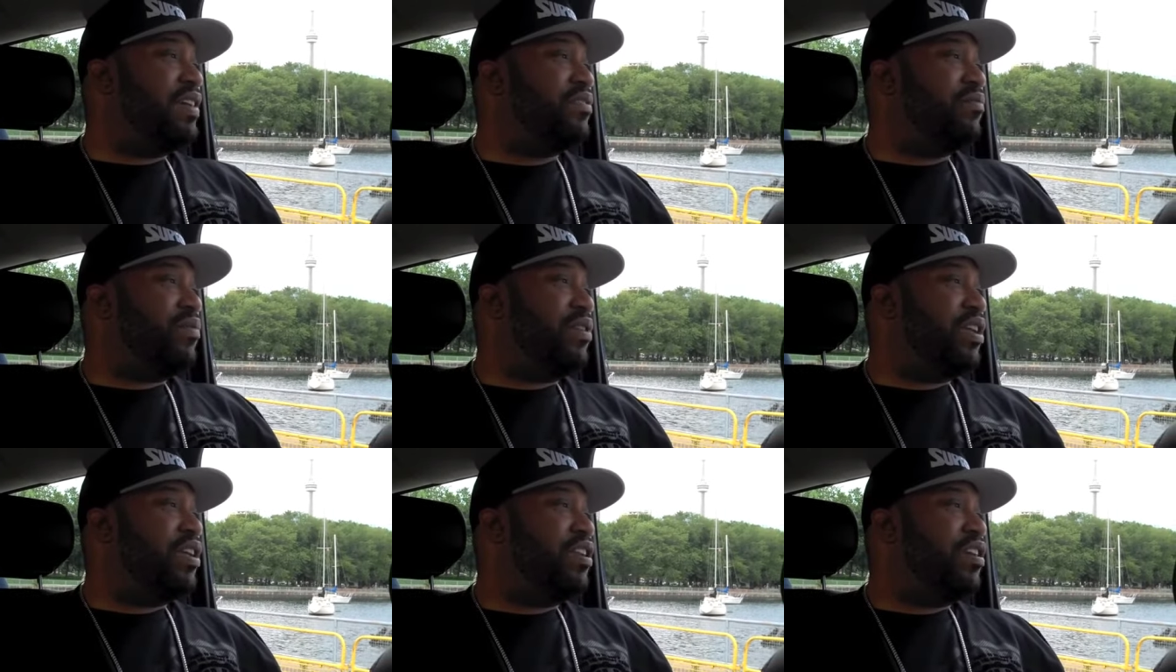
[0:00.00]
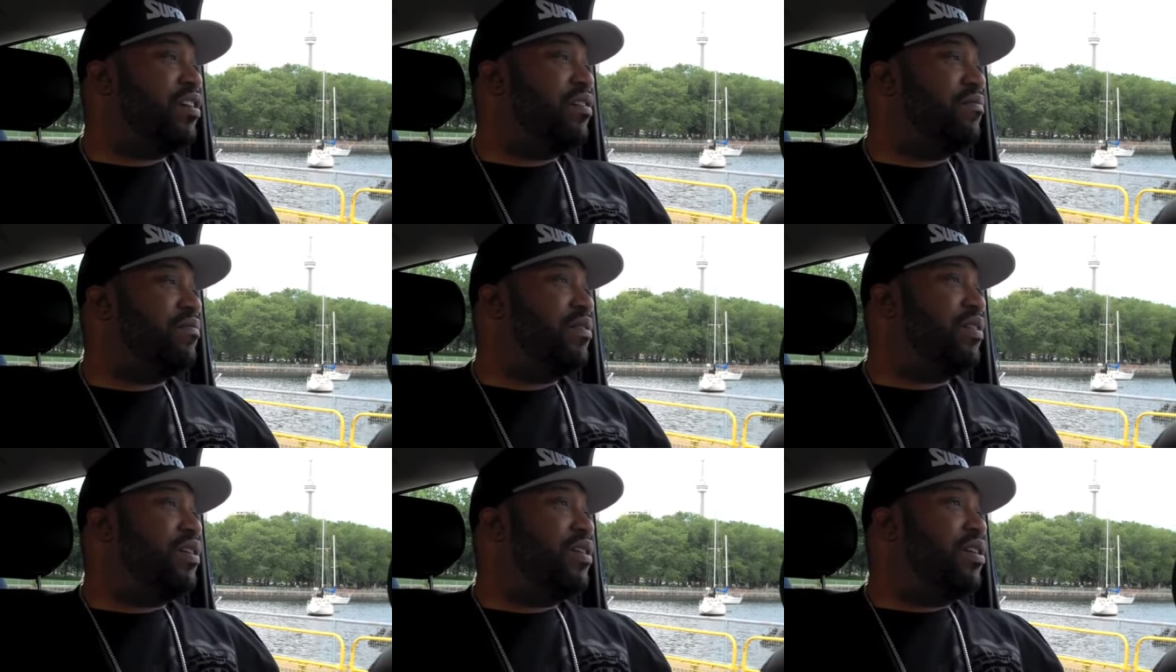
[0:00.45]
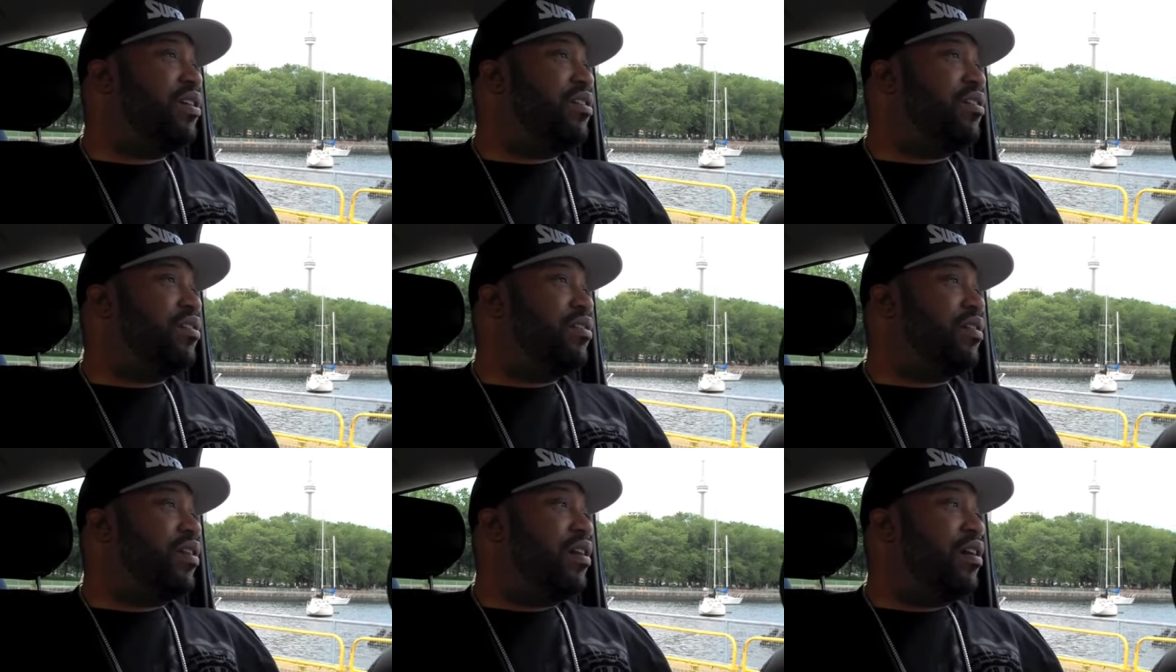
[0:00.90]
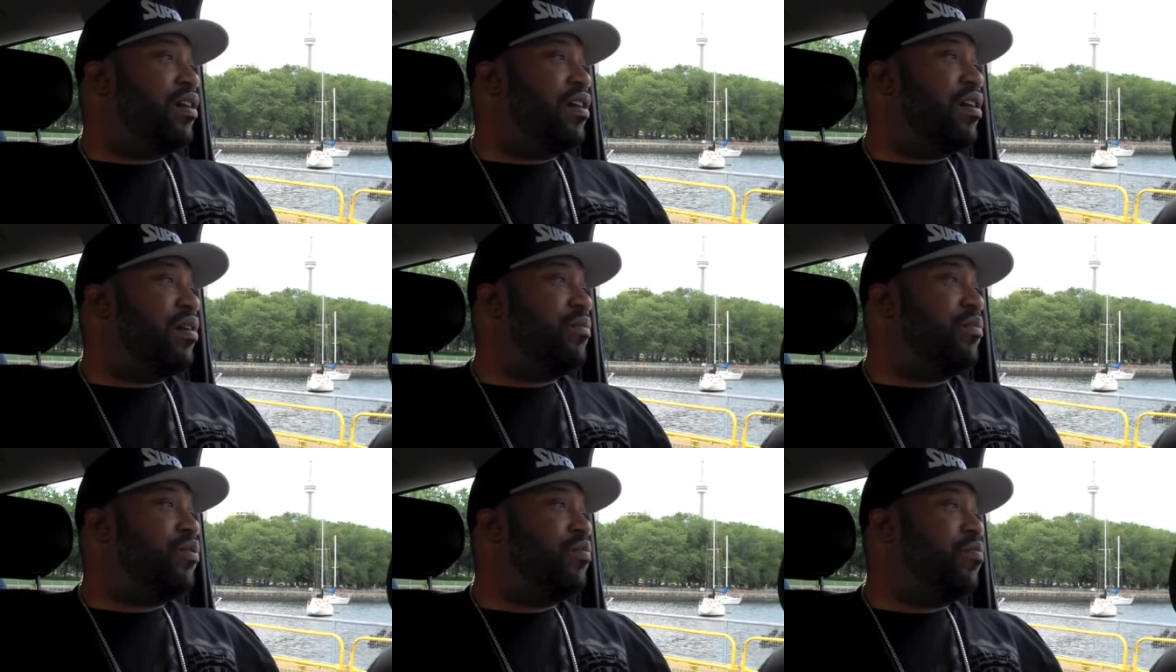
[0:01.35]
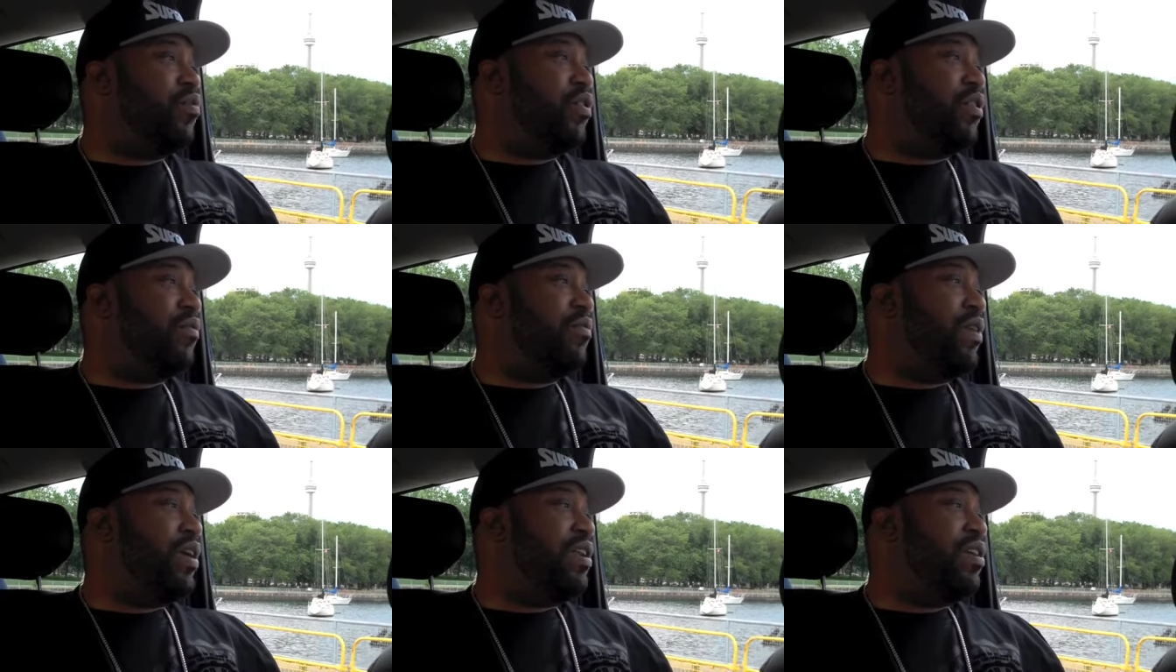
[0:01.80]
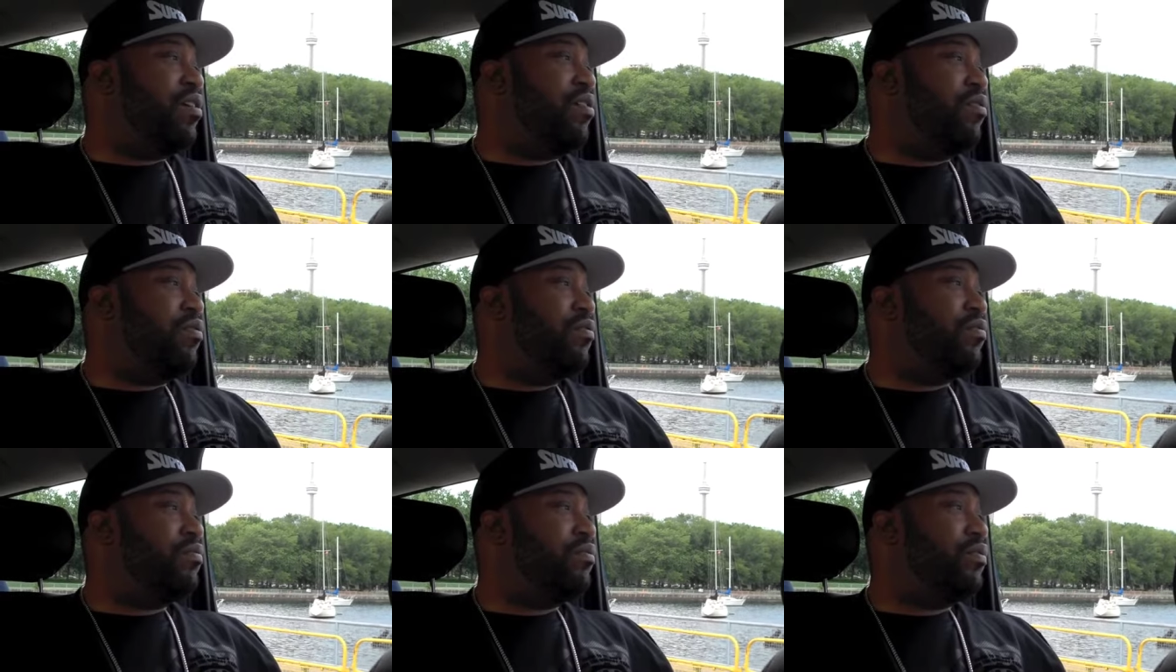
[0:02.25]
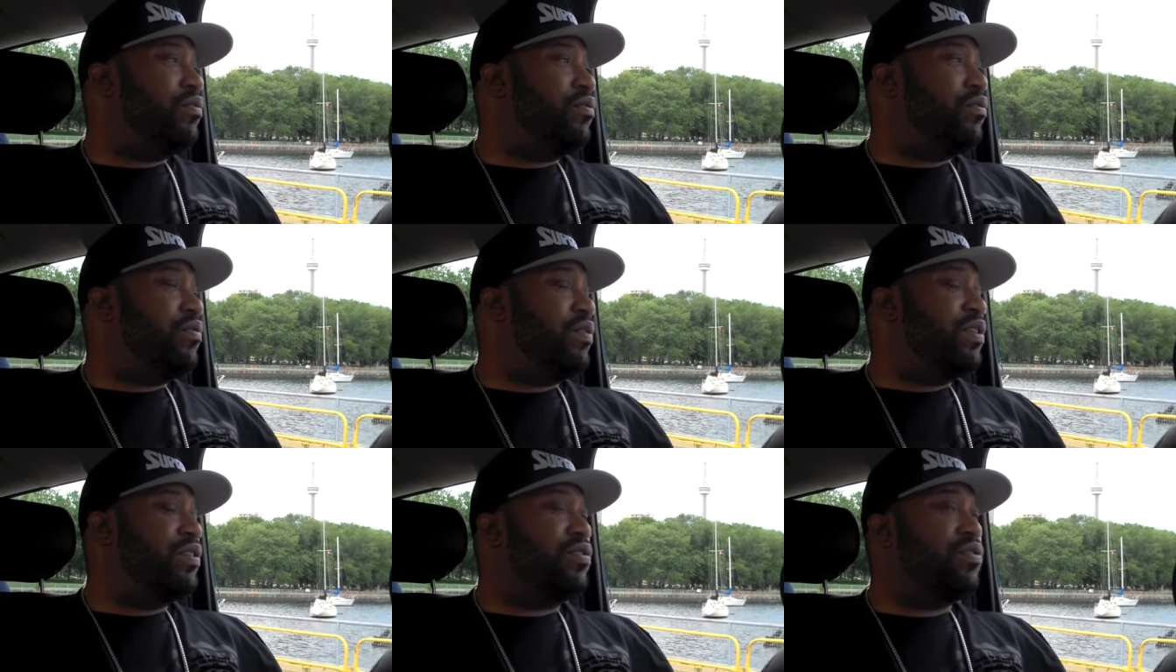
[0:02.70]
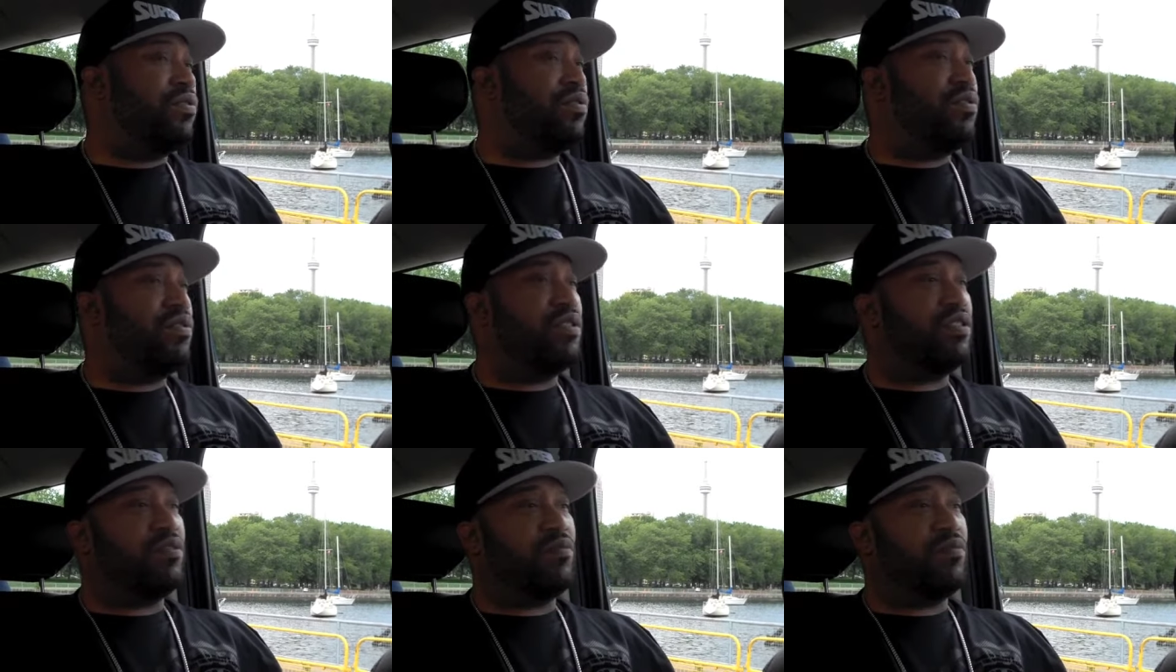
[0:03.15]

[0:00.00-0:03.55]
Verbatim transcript: We get up, uh, do morning radio, do in stores.